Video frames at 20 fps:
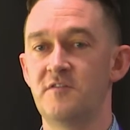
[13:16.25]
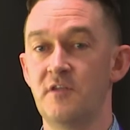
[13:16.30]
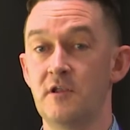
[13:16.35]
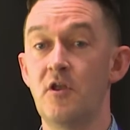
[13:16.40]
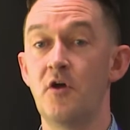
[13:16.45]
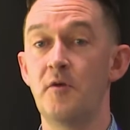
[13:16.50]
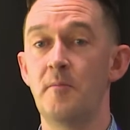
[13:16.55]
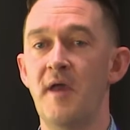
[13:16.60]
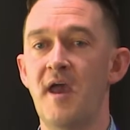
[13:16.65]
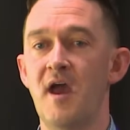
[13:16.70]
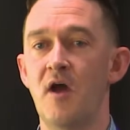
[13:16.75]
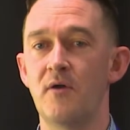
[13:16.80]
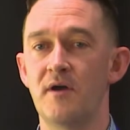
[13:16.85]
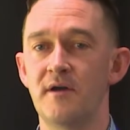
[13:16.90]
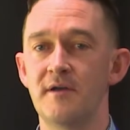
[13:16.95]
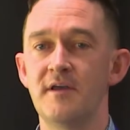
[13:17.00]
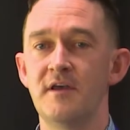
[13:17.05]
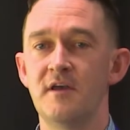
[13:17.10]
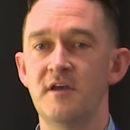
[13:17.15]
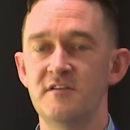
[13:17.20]
low
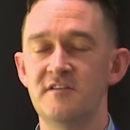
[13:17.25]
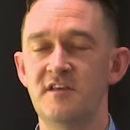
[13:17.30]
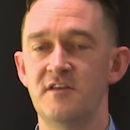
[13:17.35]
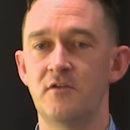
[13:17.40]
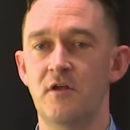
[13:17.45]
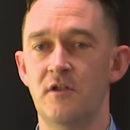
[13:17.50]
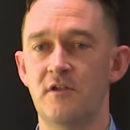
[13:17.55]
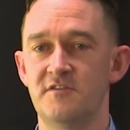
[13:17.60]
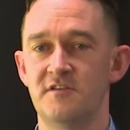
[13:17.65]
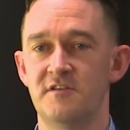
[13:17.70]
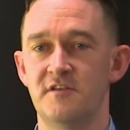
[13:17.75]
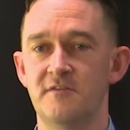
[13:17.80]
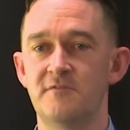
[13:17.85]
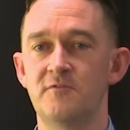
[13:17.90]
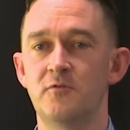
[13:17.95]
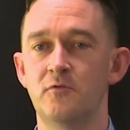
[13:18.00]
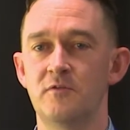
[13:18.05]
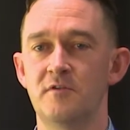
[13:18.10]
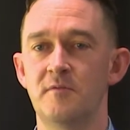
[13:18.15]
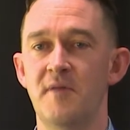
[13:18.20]
power technology that I've
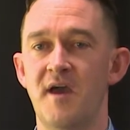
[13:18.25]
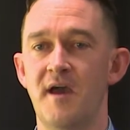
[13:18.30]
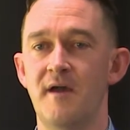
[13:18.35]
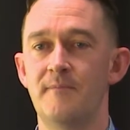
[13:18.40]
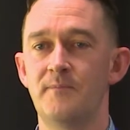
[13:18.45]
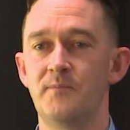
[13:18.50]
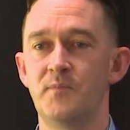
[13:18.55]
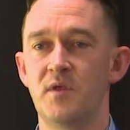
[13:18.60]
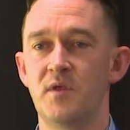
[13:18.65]
talked about,